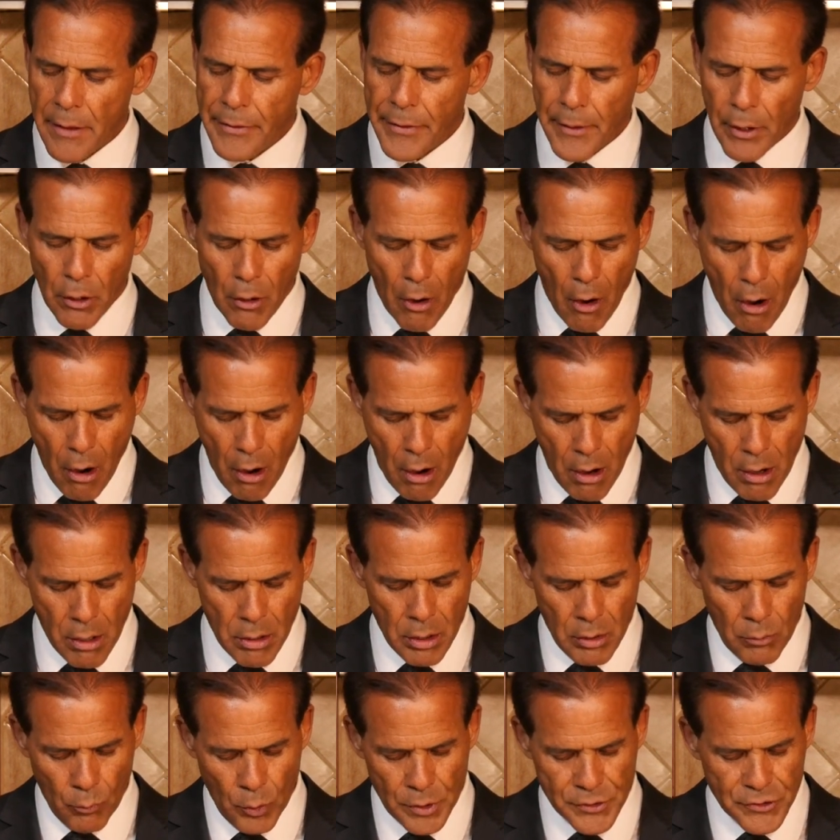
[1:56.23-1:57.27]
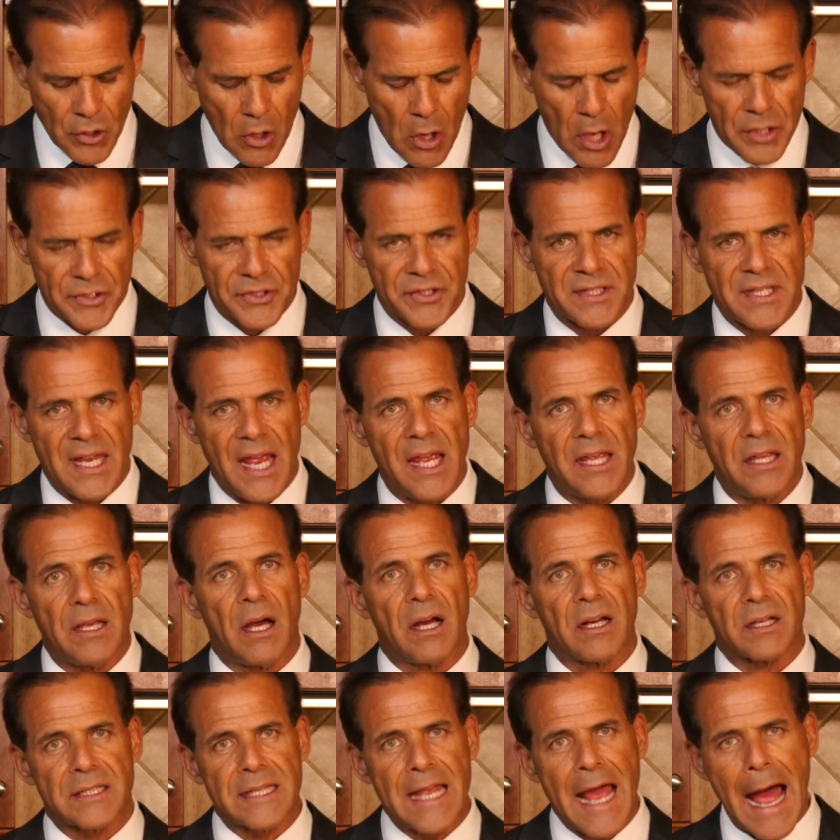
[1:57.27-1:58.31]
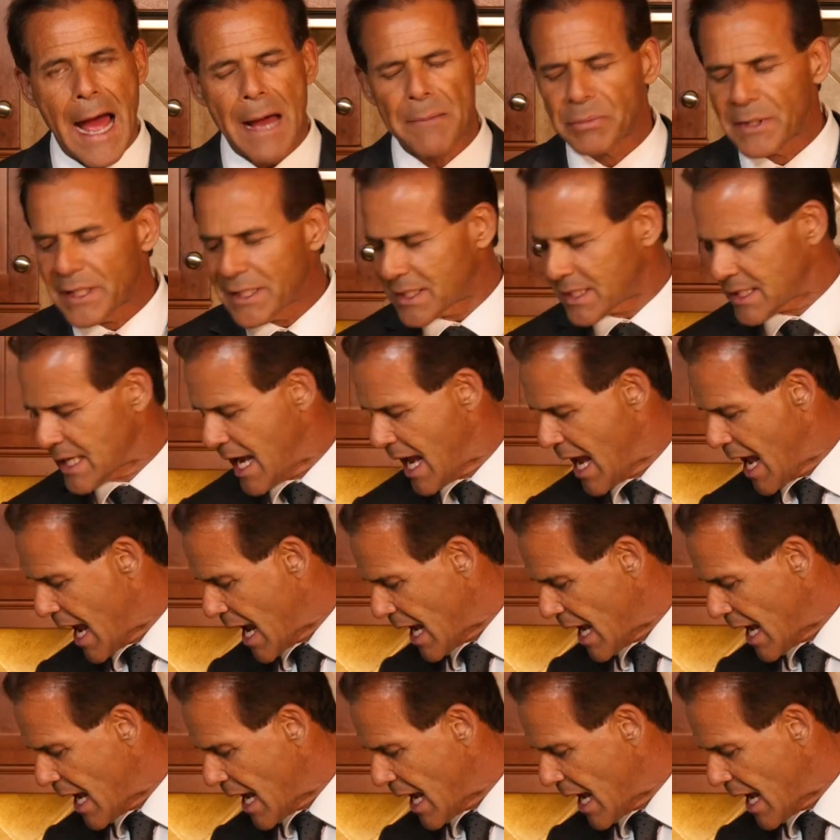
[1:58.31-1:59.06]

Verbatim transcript: There are what's called Stay Young tablets,